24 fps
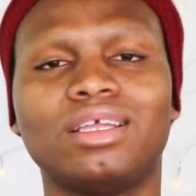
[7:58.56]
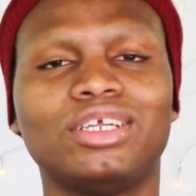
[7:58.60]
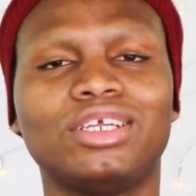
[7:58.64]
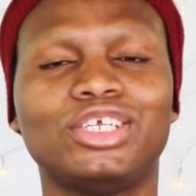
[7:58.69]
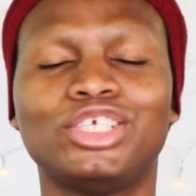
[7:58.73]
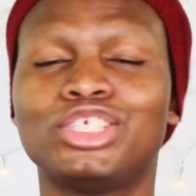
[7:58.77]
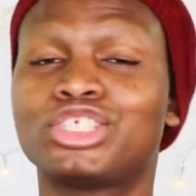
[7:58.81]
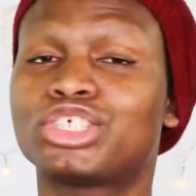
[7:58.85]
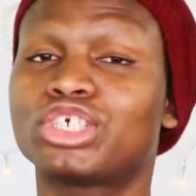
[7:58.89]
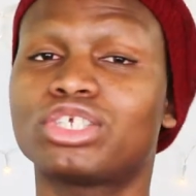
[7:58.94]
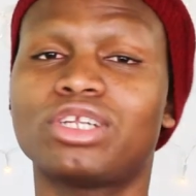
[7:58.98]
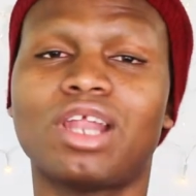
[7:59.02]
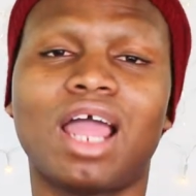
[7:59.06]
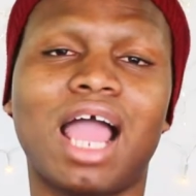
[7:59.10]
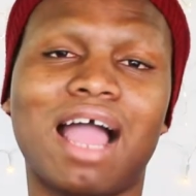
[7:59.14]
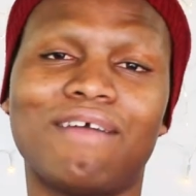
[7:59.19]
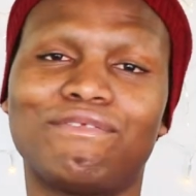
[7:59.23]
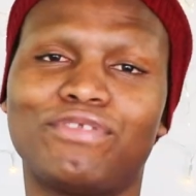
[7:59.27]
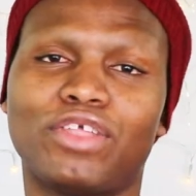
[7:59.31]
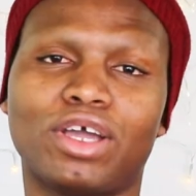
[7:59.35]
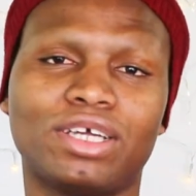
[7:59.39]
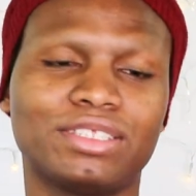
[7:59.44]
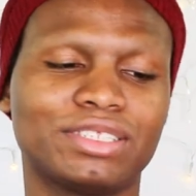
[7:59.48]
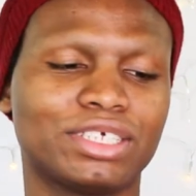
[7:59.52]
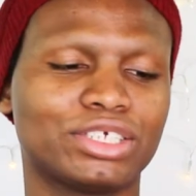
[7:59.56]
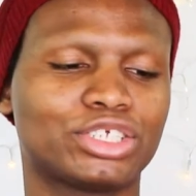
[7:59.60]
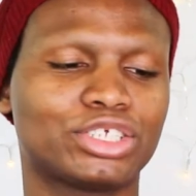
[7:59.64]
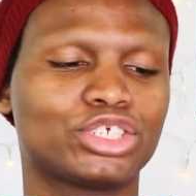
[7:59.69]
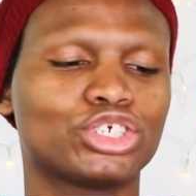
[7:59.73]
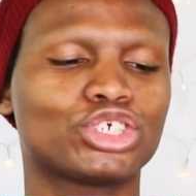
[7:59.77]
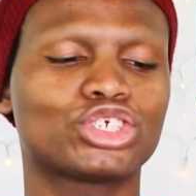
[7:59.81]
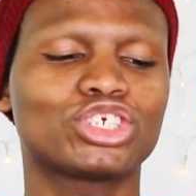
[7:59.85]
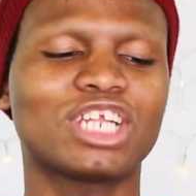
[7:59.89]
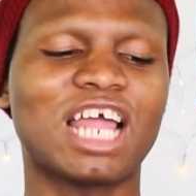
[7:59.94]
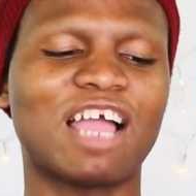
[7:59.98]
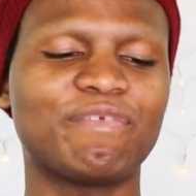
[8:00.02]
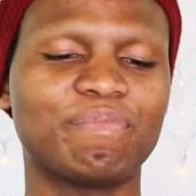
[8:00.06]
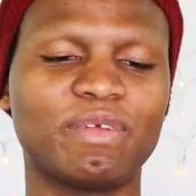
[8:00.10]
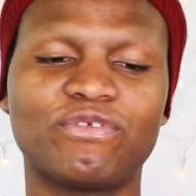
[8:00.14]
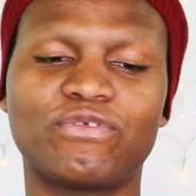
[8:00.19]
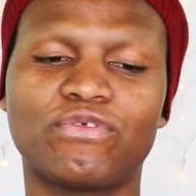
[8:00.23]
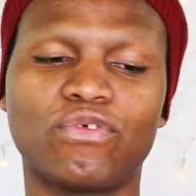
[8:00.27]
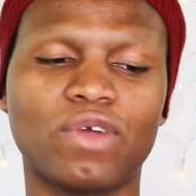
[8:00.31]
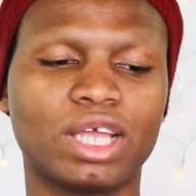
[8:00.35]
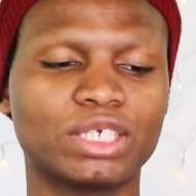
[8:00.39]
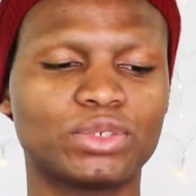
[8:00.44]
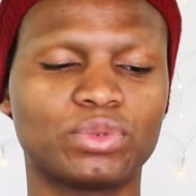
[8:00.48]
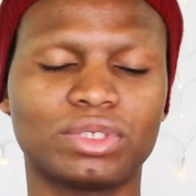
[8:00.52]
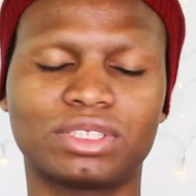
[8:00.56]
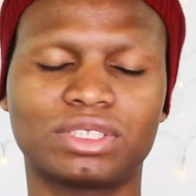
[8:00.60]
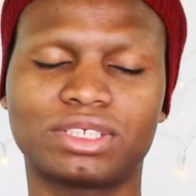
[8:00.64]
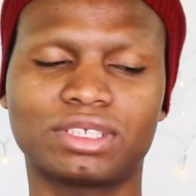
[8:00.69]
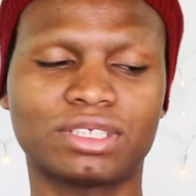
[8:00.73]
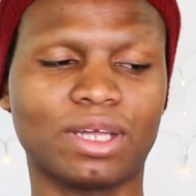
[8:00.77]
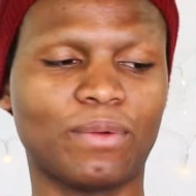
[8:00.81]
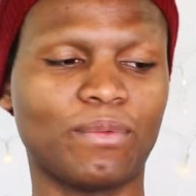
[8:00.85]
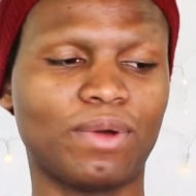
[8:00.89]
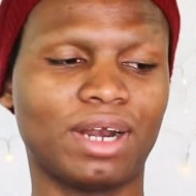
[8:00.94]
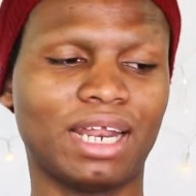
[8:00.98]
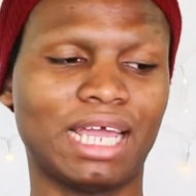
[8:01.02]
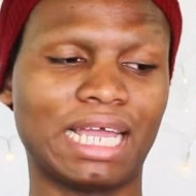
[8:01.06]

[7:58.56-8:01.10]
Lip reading: You should not have done this. You should have been friends with someone